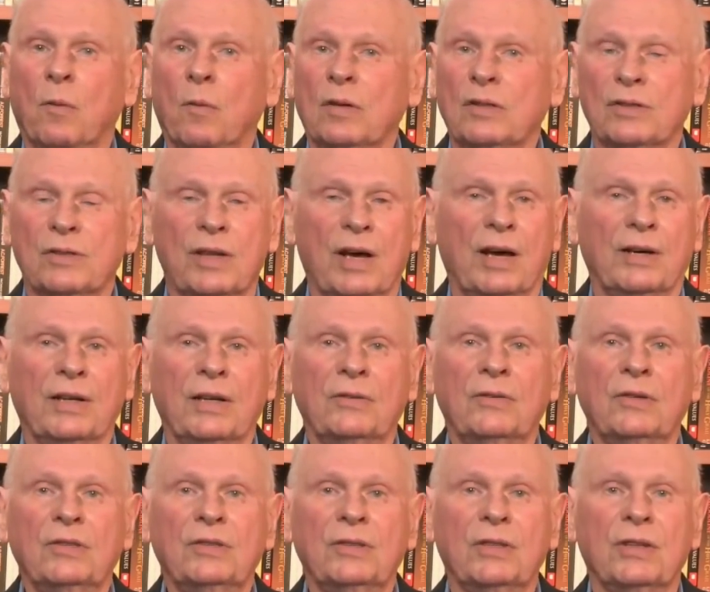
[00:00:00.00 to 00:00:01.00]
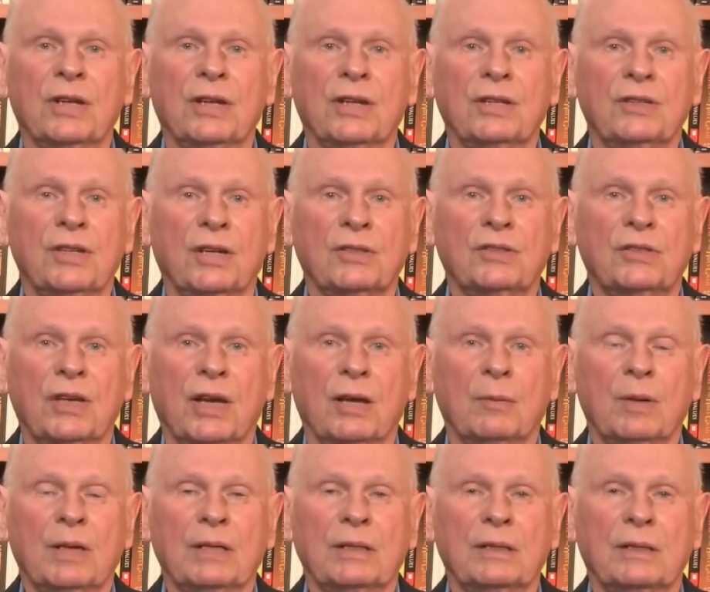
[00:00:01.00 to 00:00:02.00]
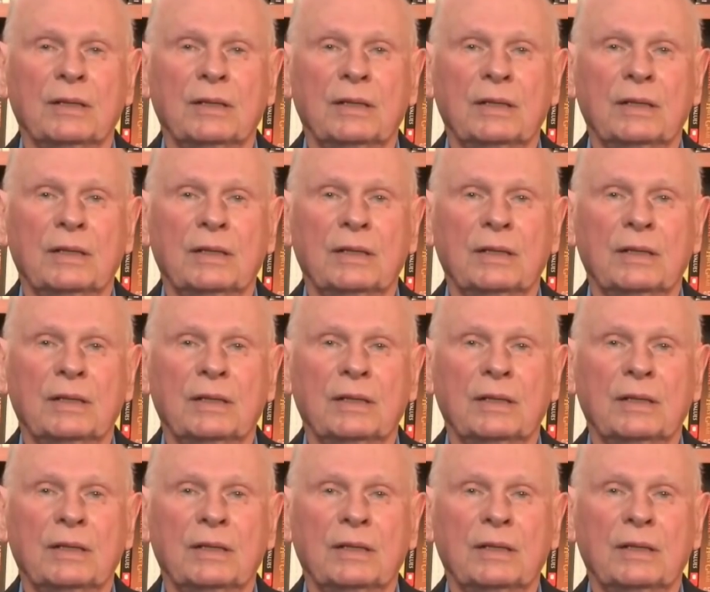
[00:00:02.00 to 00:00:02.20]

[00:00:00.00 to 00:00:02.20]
was not interested in a just settlement.